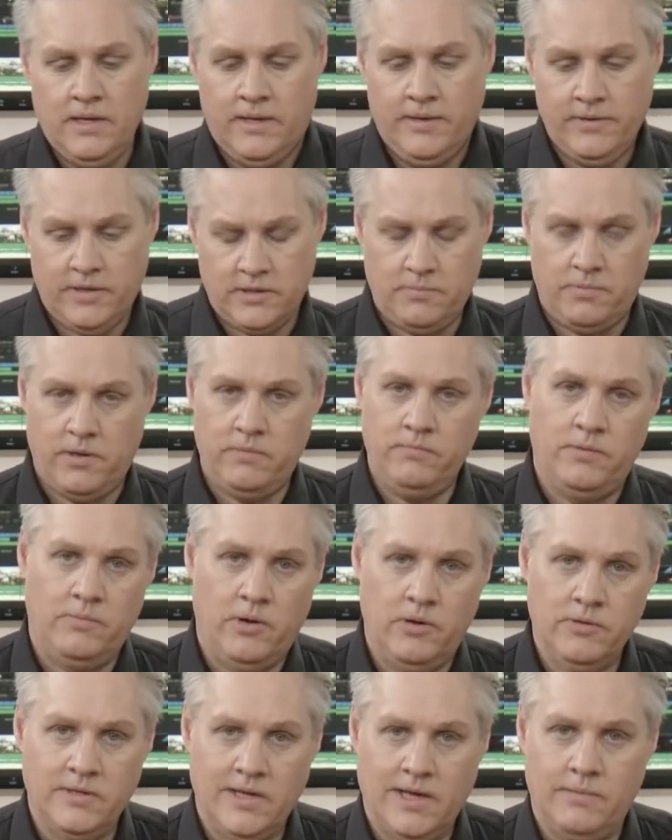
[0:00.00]
Because the problem with
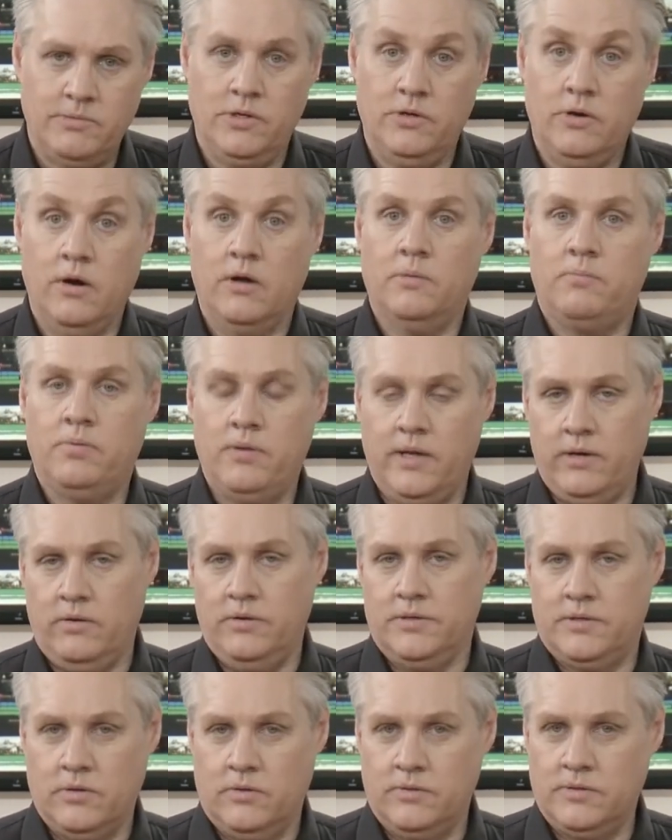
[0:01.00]
multicam is you've got to play all
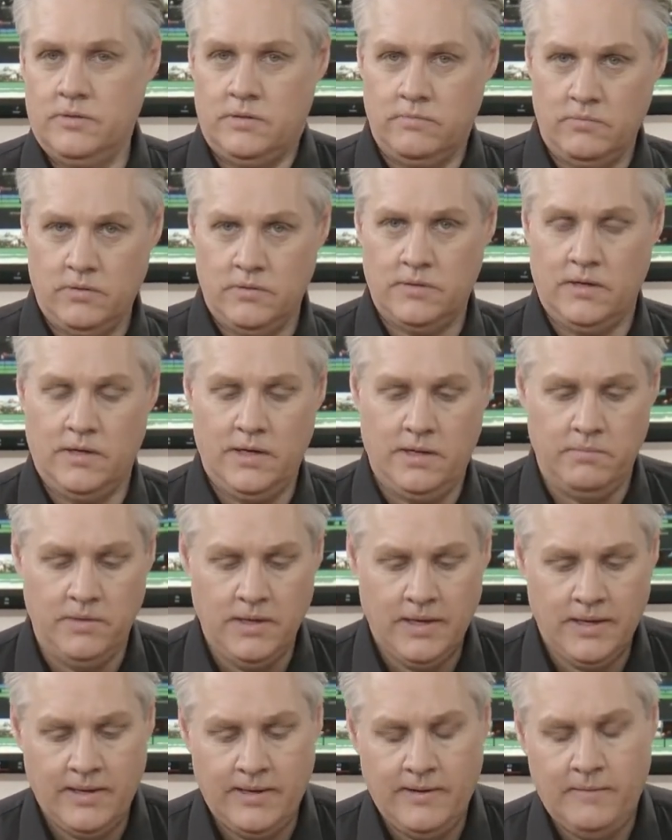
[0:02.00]
the sources in real time.
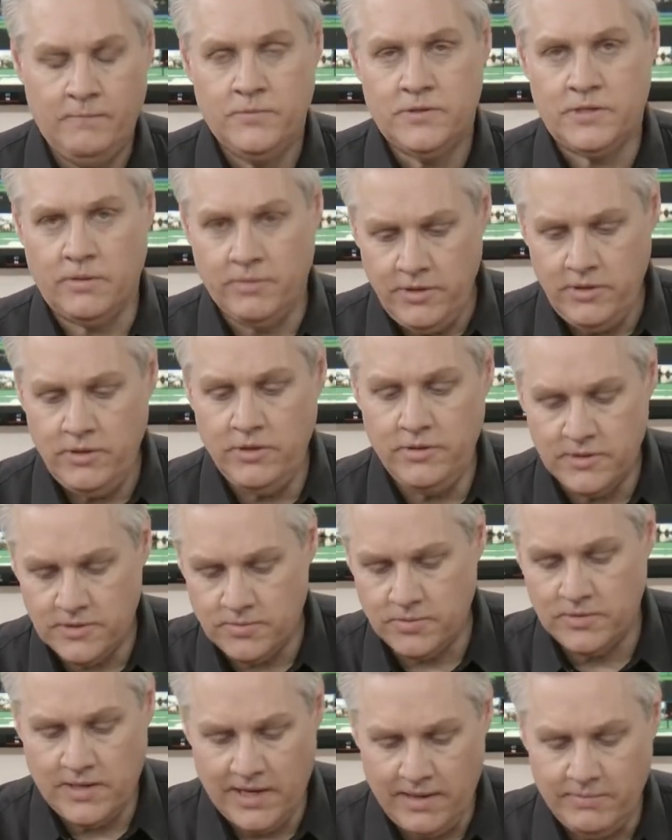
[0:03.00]
So we knew this
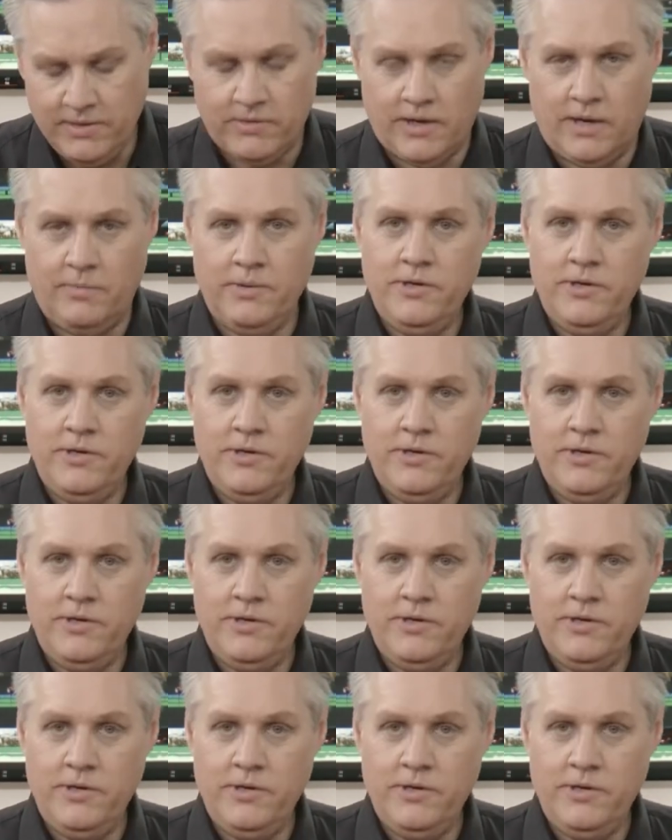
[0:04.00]
was coming, right?